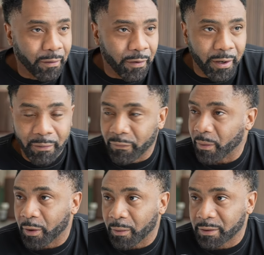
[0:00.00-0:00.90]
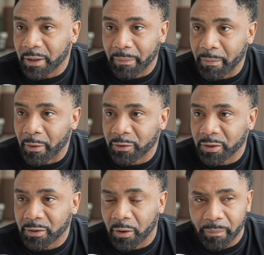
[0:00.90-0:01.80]
uh, from Gold Star
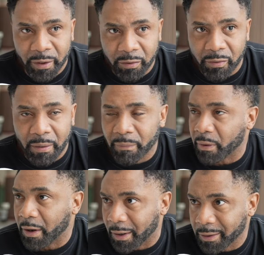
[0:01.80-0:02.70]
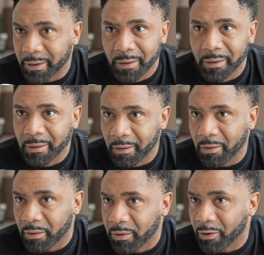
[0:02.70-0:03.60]
Promotions got big you up hard.
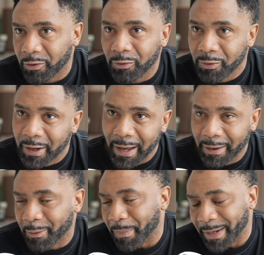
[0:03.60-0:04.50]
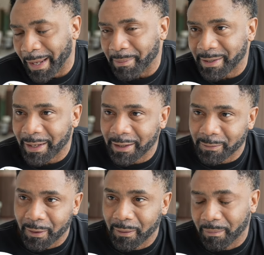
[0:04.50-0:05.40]
You, you're a cool guy. You're my namesake
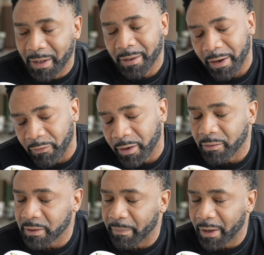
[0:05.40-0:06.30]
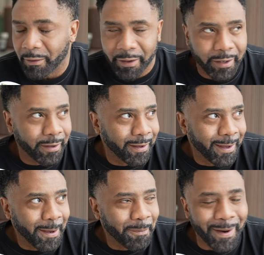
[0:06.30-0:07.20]
as well, but everyone knows I'm better looking.
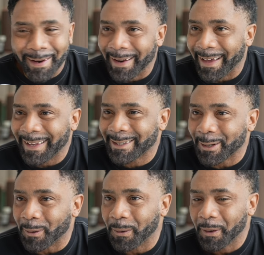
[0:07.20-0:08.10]
But like, so